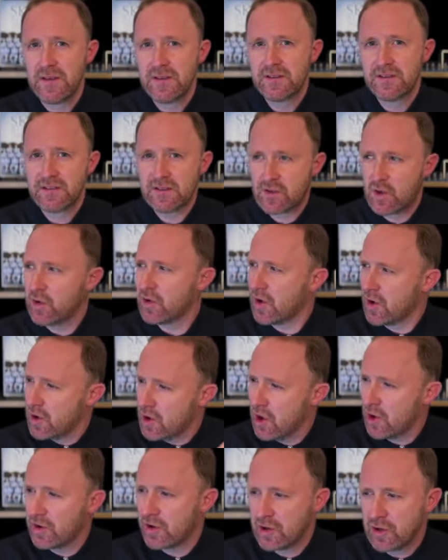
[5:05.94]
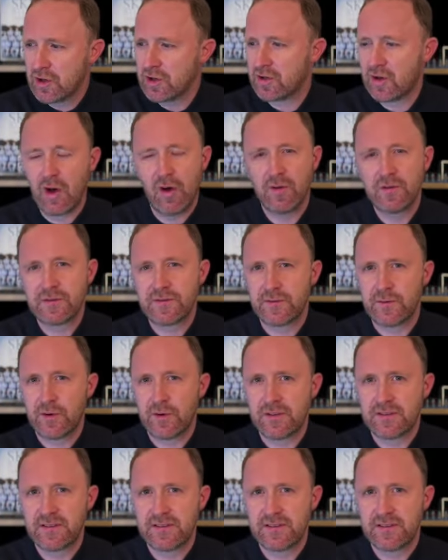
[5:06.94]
Scored a lot of good goals for us.